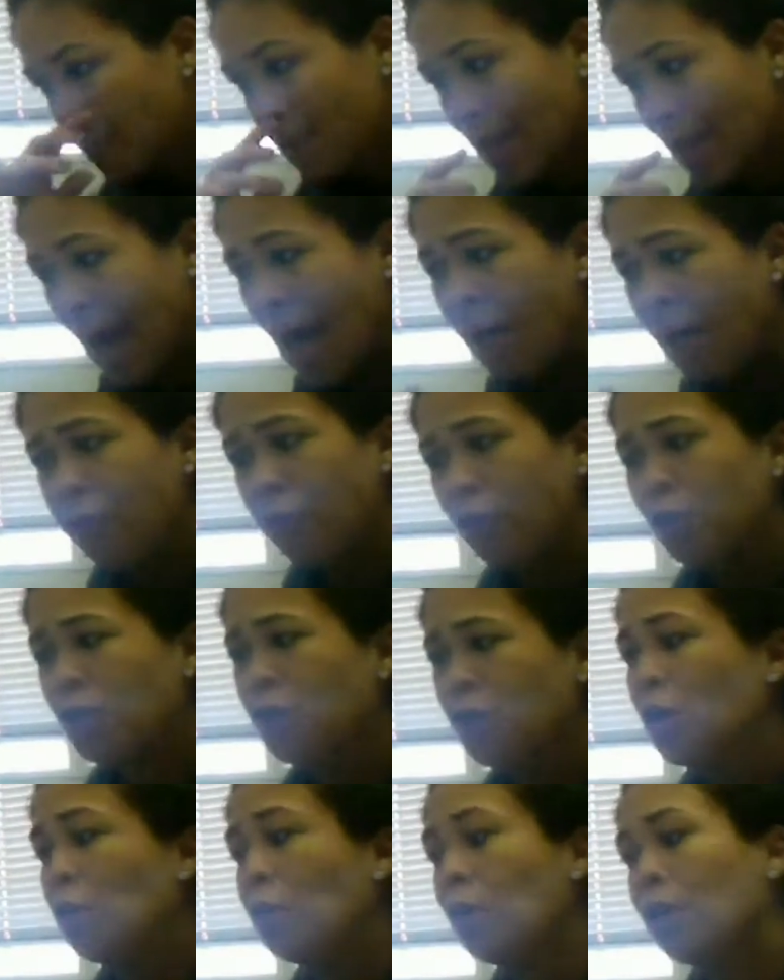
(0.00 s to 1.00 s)

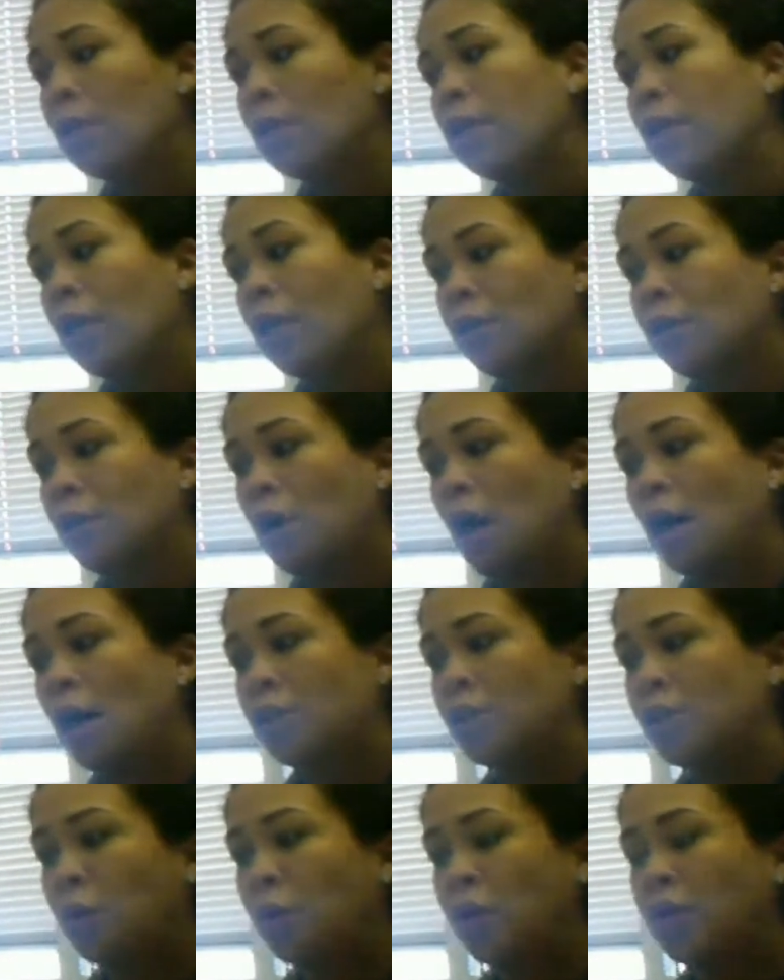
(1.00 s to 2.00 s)
adversity willingly undergone
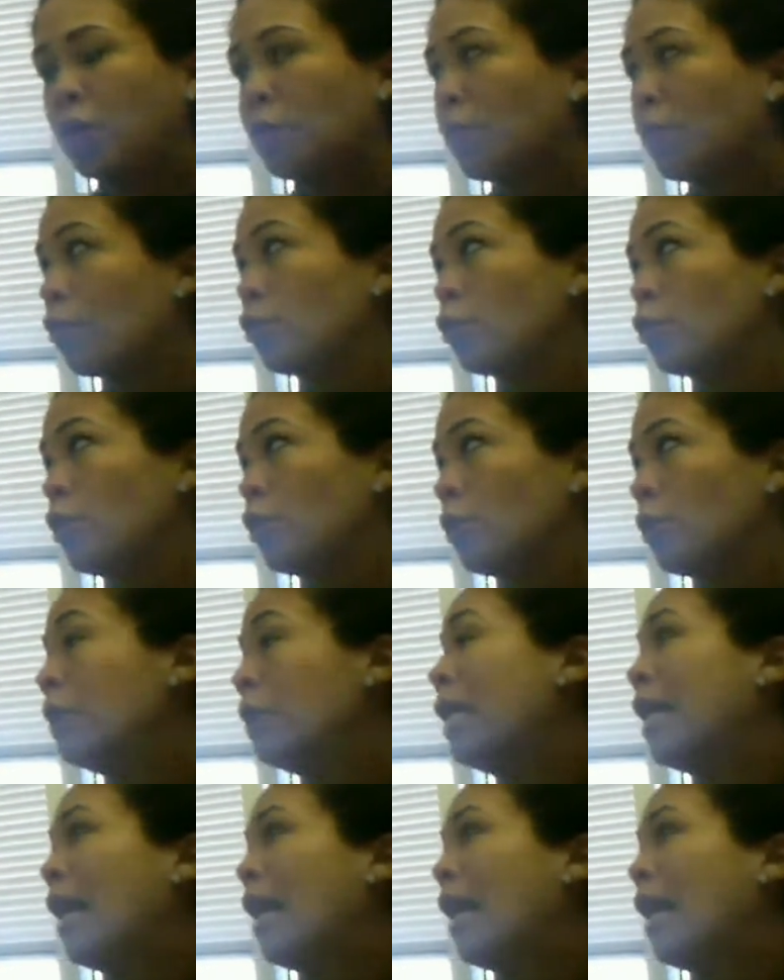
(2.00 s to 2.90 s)
is the greatest virtue.